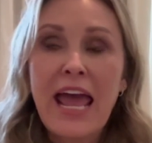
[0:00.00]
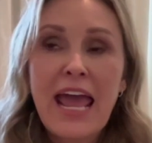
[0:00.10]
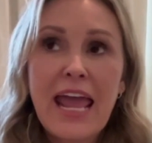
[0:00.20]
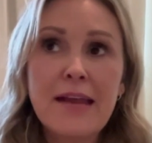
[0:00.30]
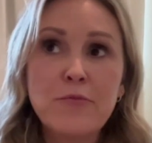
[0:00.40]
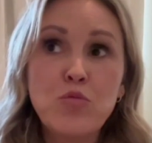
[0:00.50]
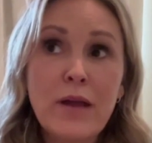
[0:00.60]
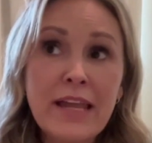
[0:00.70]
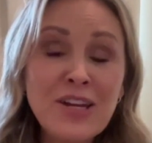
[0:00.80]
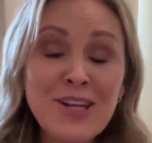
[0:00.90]
And
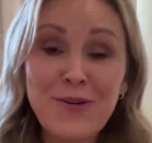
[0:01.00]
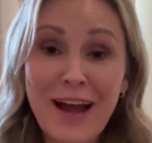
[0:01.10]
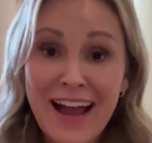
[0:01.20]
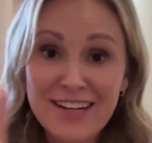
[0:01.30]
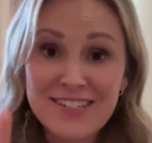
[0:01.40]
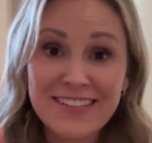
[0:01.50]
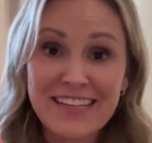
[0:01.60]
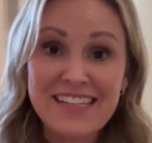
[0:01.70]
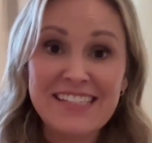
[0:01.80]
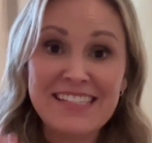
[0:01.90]
when you
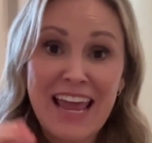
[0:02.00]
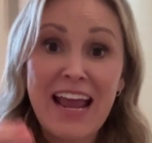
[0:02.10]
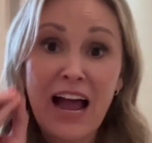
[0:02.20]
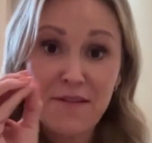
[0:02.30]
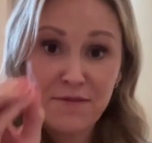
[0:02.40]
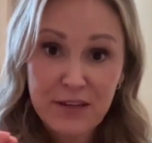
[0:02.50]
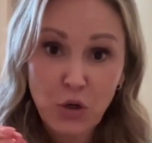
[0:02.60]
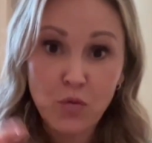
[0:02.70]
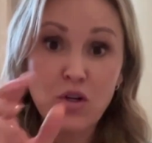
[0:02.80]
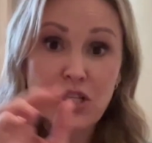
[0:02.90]
actually say "I
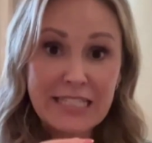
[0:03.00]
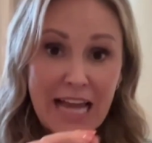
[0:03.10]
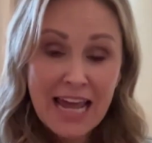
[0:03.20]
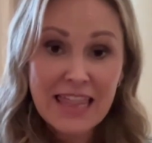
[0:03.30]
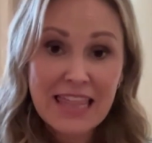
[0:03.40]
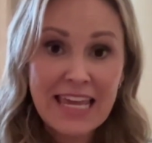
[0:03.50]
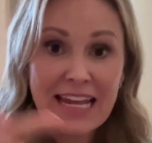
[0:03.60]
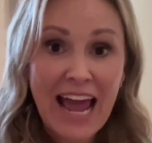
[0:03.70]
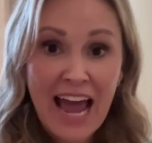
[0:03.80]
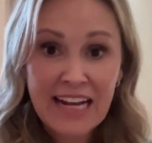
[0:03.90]
feel" versus "I think,"
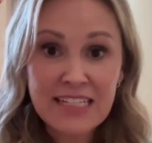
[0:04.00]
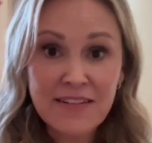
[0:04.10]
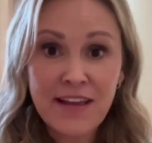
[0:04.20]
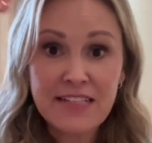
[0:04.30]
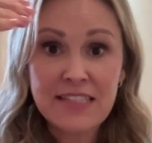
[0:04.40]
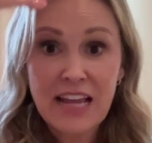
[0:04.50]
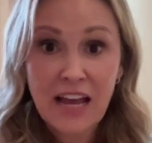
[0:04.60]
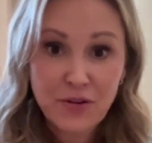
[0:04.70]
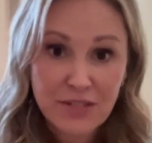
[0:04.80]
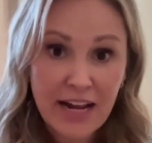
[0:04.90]
it activates the
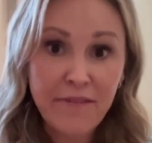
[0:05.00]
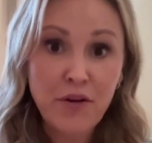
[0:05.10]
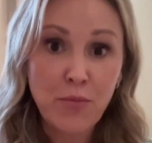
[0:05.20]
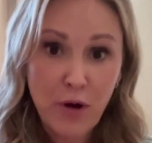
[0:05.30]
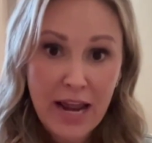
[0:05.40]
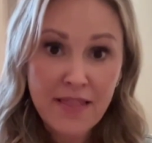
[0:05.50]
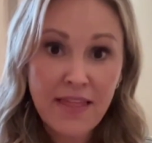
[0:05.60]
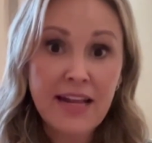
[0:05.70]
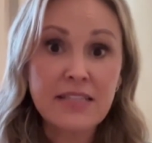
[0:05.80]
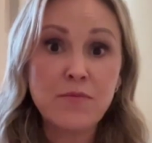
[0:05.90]
other side of your brain
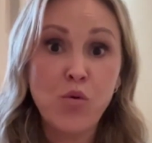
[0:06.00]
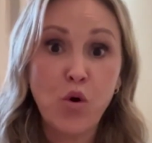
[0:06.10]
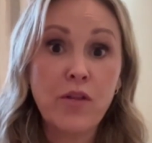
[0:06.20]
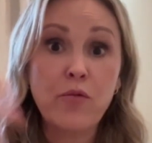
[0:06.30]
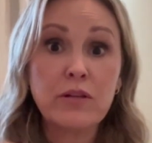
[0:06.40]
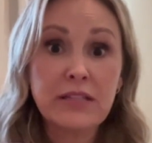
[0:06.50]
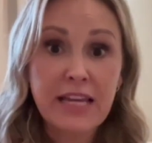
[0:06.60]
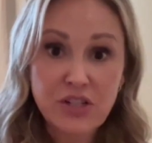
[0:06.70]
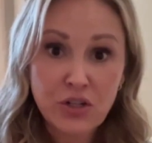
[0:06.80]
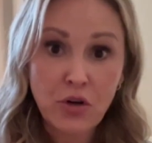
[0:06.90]
that is more the
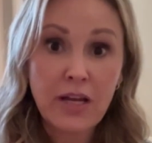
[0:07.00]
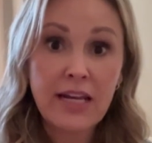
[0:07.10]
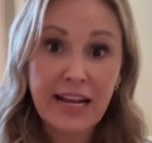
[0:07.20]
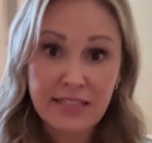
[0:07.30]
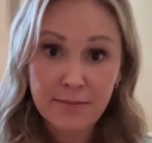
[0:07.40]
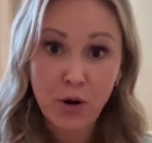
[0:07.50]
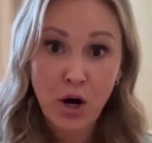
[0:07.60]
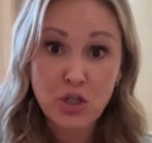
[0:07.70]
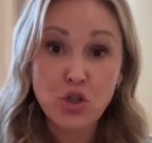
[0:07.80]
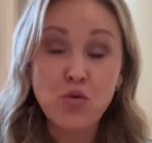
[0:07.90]
relational connected
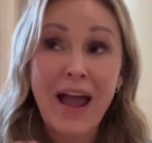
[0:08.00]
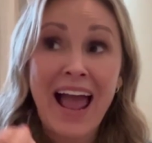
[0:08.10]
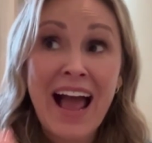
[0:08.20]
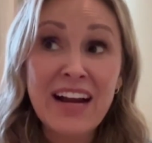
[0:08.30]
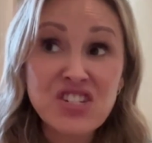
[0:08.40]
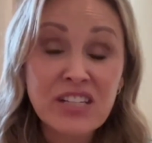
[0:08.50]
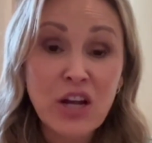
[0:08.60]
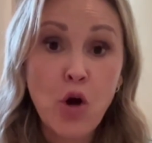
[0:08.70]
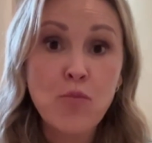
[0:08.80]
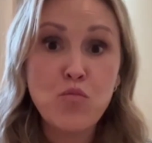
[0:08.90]
part. So you actually
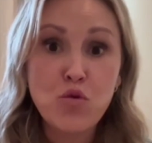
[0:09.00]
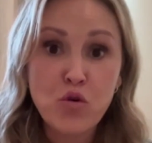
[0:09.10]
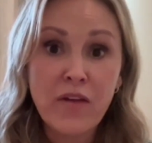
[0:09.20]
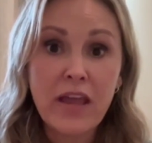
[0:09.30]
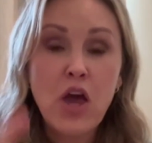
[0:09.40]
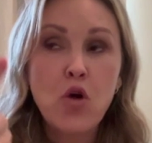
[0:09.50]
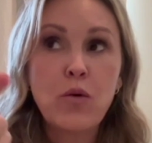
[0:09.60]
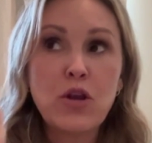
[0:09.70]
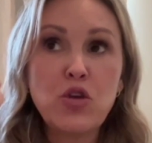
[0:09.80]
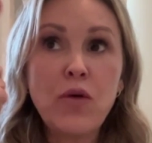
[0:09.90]
are moving.
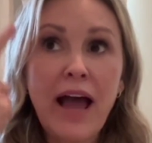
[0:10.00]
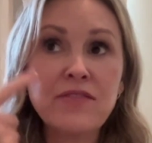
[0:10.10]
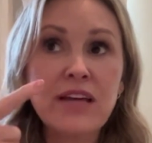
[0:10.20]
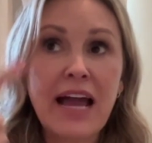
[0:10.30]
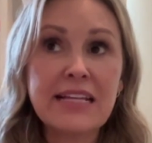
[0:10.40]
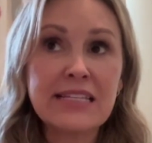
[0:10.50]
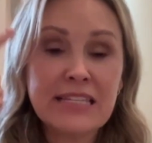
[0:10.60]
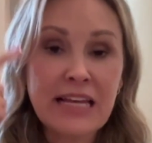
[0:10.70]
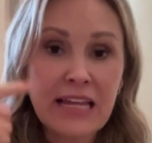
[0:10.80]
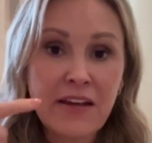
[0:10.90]
When you have to
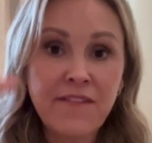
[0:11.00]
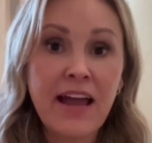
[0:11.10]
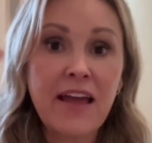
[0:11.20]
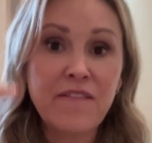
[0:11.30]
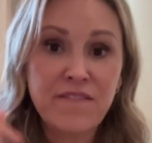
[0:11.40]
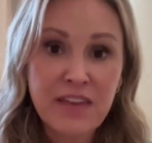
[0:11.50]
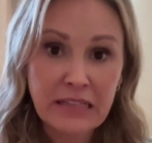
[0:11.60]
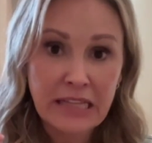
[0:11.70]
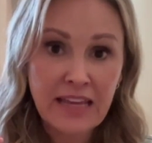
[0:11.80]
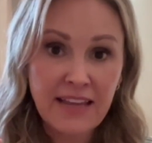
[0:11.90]
identify a
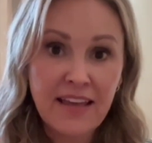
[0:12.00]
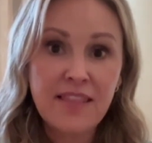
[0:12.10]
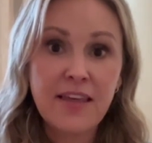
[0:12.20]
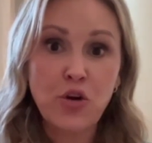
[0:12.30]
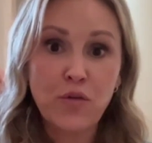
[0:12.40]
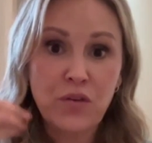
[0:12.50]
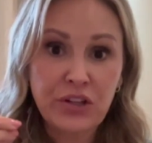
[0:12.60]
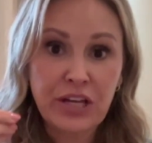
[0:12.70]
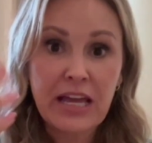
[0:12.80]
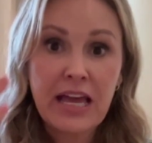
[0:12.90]
feeling that you're
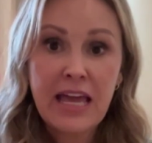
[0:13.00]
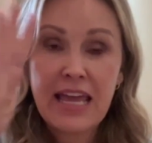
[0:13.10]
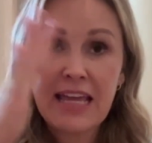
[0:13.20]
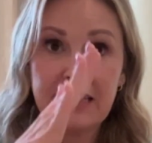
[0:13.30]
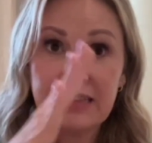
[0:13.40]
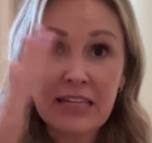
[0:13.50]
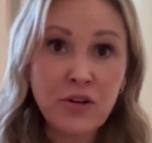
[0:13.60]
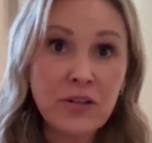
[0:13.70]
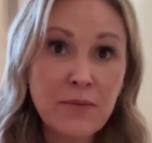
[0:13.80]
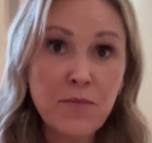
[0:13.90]
feeling, it
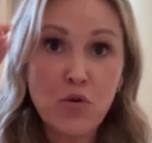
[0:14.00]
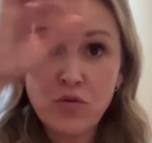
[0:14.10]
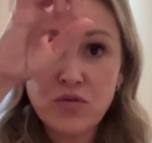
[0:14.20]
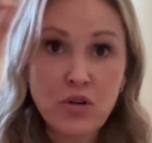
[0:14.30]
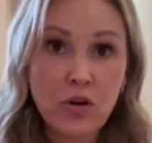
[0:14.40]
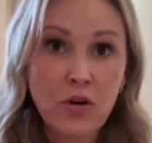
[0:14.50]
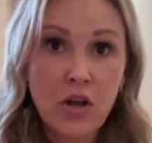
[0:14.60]
literally moves your